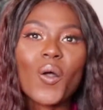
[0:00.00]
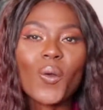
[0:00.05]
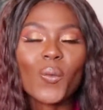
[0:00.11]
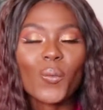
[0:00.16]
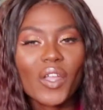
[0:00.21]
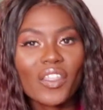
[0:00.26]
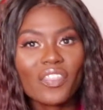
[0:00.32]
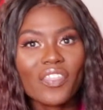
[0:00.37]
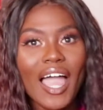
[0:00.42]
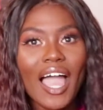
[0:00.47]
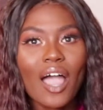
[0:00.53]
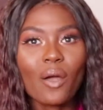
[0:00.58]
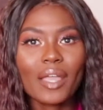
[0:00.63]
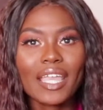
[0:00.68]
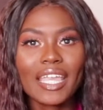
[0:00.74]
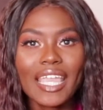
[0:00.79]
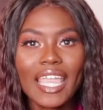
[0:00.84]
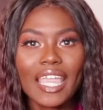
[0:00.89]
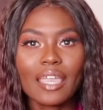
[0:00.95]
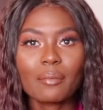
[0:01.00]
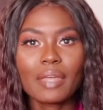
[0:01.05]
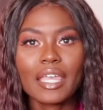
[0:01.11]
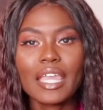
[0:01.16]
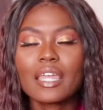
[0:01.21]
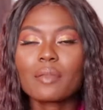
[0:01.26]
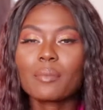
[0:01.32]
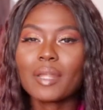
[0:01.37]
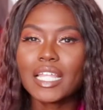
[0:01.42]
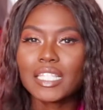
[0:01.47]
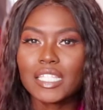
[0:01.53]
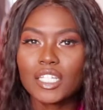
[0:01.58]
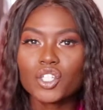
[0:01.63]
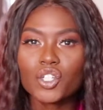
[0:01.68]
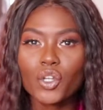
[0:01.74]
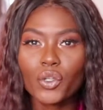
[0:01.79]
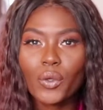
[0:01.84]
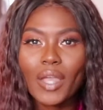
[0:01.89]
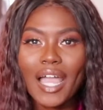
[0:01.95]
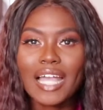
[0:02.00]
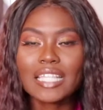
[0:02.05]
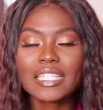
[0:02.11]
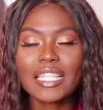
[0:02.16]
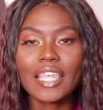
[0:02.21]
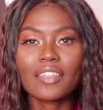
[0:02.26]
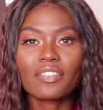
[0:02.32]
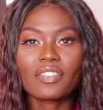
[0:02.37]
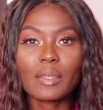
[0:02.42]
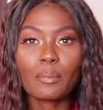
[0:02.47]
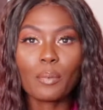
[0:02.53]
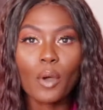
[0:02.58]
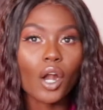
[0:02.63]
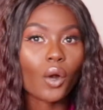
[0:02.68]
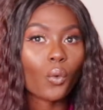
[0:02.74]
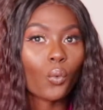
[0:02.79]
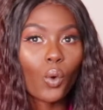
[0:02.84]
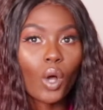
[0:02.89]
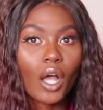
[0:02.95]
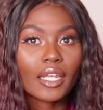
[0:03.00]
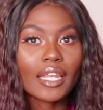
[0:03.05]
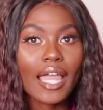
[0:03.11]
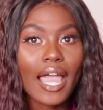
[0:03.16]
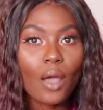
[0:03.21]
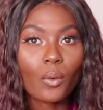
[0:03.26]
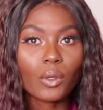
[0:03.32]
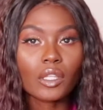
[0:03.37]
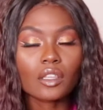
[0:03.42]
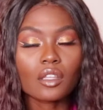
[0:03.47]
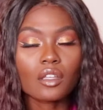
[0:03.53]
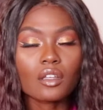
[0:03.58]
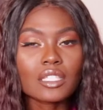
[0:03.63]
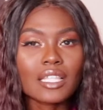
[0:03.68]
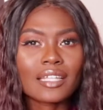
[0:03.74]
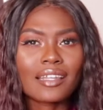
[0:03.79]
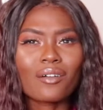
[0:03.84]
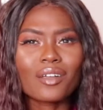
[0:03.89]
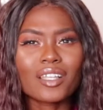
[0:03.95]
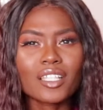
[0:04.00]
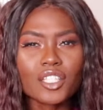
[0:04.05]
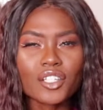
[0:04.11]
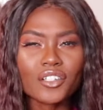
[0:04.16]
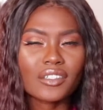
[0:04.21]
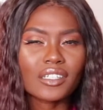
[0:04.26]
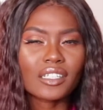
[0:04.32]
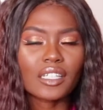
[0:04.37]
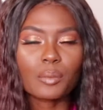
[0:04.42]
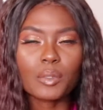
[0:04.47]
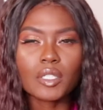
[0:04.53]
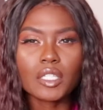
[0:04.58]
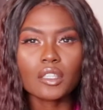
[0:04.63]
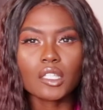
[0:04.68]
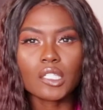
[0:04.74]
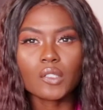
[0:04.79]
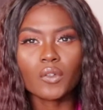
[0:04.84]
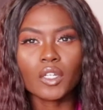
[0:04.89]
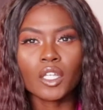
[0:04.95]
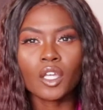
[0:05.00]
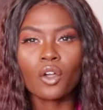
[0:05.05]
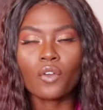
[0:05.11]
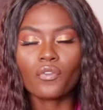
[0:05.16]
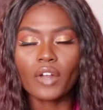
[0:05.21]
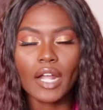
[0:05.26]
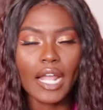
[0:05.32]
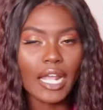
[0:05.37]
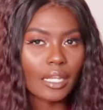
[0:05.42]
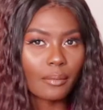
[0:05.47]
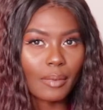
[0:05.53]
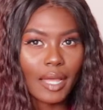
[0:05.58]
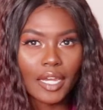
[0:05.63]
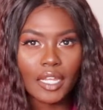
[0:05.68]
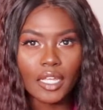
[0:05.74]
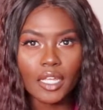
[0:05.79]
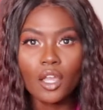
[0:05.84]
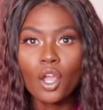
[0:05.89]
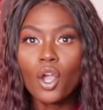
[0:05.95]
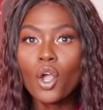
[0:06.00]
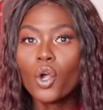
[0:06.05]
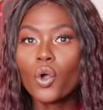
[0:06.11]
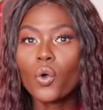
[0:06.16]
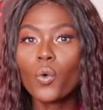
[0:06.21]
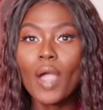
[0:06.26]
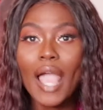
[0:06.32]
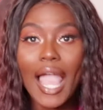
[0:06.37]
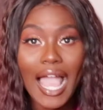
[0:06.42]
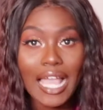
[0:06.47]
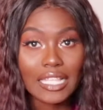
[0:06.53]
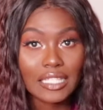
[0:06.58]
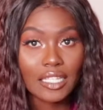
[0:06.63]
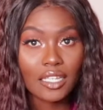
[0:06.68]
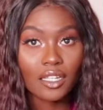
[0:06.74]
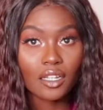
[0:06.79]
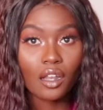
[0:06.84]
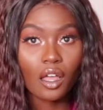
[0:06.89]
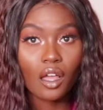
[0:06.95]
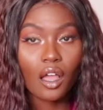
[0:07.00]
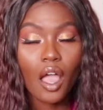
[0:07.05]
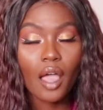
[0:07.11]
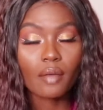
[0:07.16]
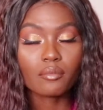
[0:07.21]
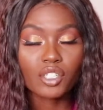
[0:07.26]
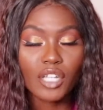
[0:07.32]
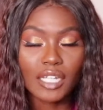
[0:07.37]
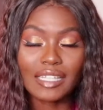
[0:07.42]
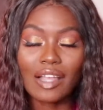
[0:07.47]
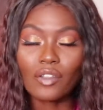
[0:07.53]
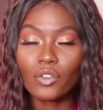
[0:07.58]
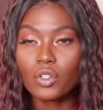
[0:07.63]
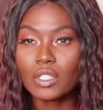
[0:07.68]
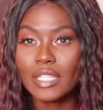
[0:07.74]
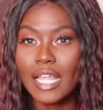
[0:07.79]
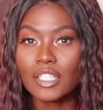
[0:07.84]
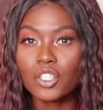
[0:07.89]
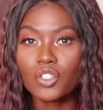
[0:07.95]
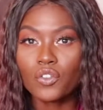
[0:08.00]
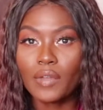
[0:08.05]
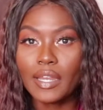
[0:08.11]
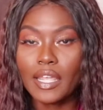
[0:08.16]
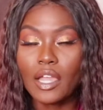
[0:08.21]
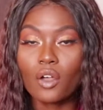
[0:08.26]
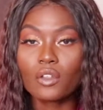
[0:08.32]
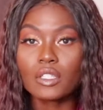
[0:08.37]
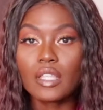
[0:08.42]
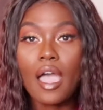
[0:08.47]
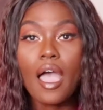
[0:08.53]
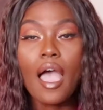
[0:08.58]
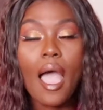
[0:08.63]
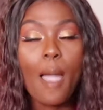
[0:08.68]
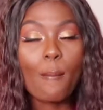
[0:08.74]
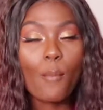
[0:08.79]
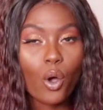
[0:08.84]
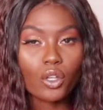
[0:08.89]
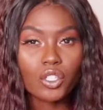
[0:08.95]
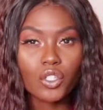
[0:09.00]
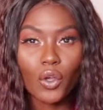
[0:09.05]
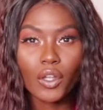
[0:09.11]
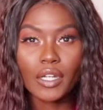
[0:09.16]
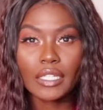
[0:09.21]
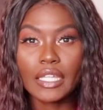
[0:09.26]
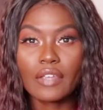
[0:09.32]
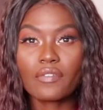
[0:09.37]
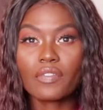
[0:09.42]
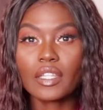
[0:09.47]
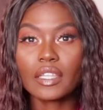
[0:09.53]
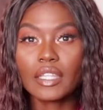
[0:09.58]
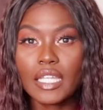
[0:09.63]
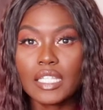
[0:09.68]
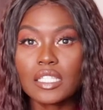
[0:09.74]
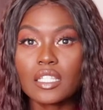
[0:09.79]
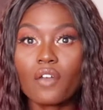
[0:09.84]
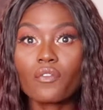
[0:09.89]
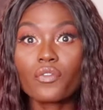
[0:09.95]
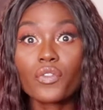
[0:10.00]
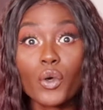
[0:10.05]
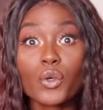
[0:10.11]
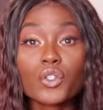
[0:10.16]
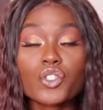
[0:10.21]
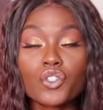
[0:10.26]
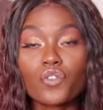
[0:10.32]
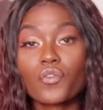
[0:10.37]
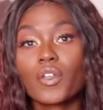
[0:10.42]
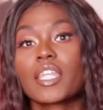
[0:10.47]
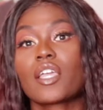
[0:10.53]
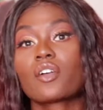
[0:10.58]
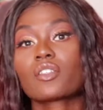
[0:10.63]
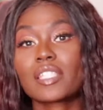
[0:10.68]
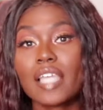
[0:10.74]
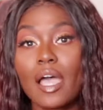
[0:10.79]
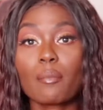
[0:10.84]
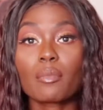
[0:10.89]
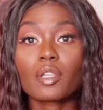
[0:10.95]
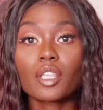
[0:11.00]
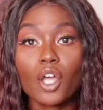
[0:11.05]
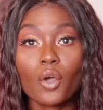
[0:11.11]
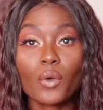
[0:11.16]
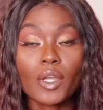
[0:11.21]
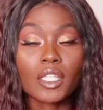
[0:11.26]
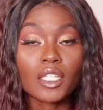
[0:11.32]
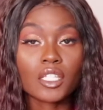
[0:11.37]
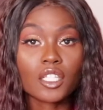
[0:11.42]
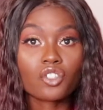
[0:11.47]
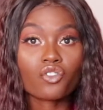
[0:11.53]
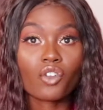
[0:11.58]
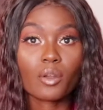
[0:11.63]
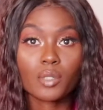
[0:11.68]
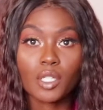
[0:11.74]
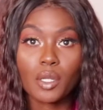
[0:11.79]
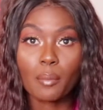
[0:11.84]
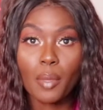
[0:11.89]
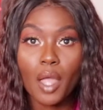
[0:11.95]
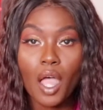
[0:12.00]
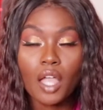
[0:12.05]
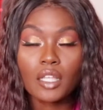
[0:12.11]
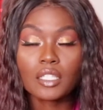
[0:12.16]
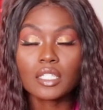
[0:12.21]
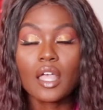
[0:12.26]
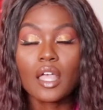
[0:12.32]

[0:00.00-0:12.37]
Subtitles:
with how it came in, but I did show you guys in the part 1 how it looks, and I'll insert the clip into this video for anybody who hasn't checked out those last two videos. I'm also going to leave the links of those two videos down below in the description box.